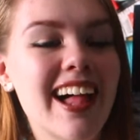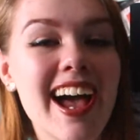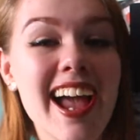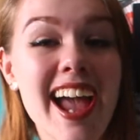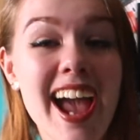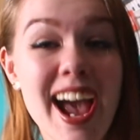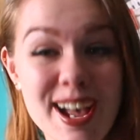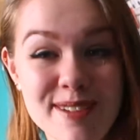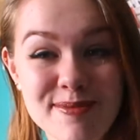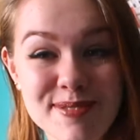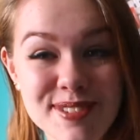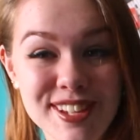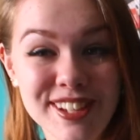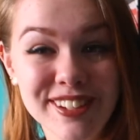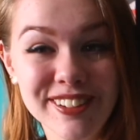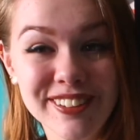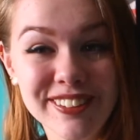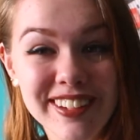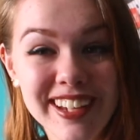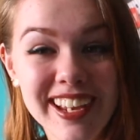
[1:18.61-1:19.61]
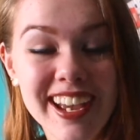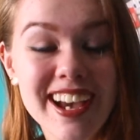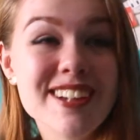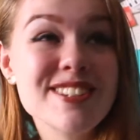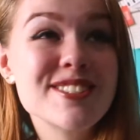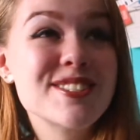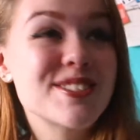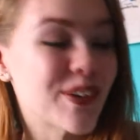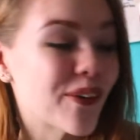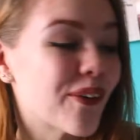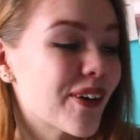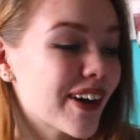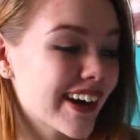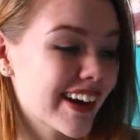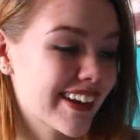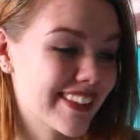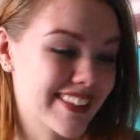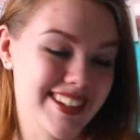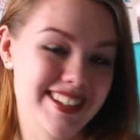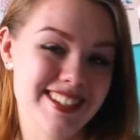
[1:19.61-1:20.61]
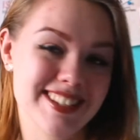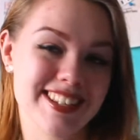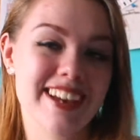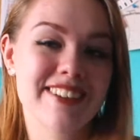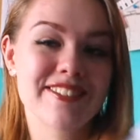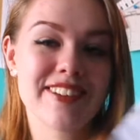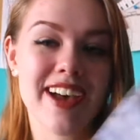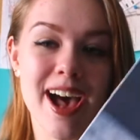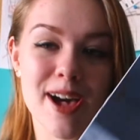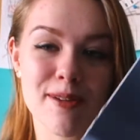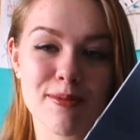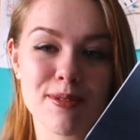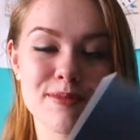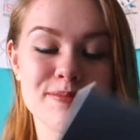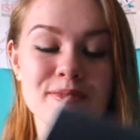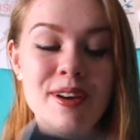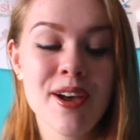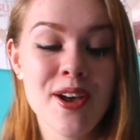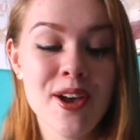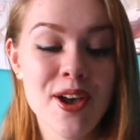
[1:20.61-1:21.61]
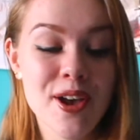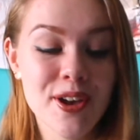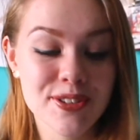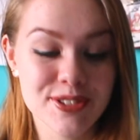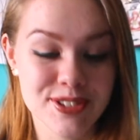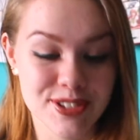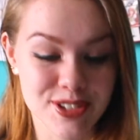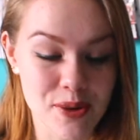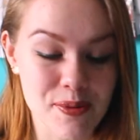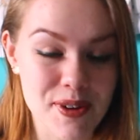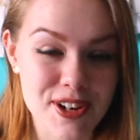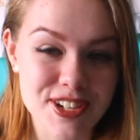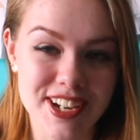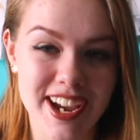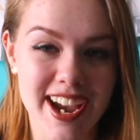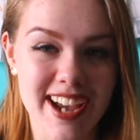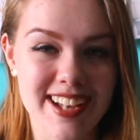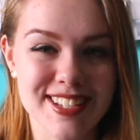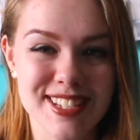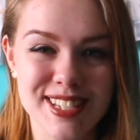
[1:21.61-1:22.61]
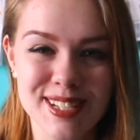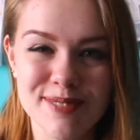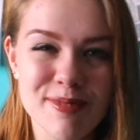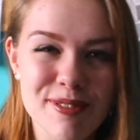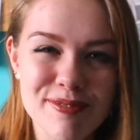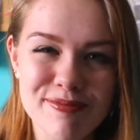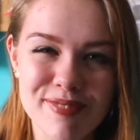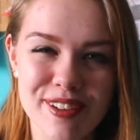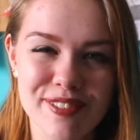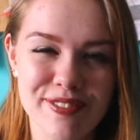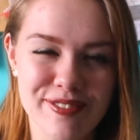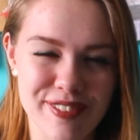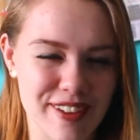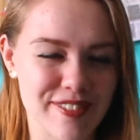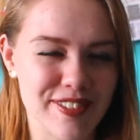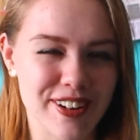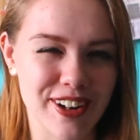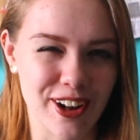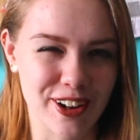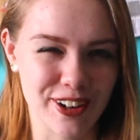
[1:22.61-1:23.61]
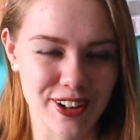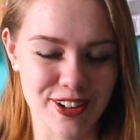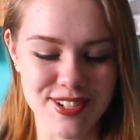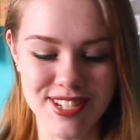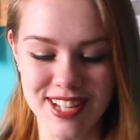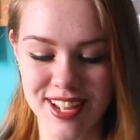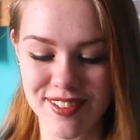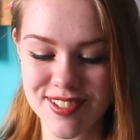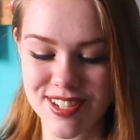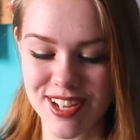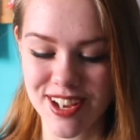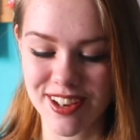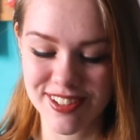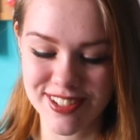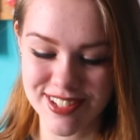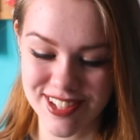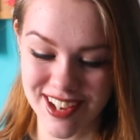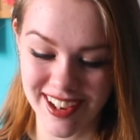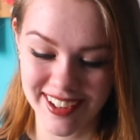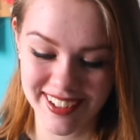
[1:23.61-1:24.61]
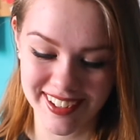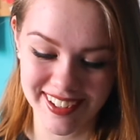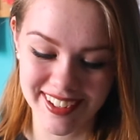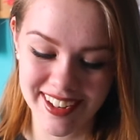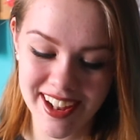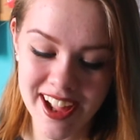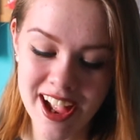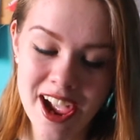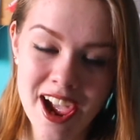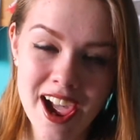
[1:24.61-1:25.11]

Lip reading: I absolutely adore this album so much. It has some of my favorite Audioslave songs on it.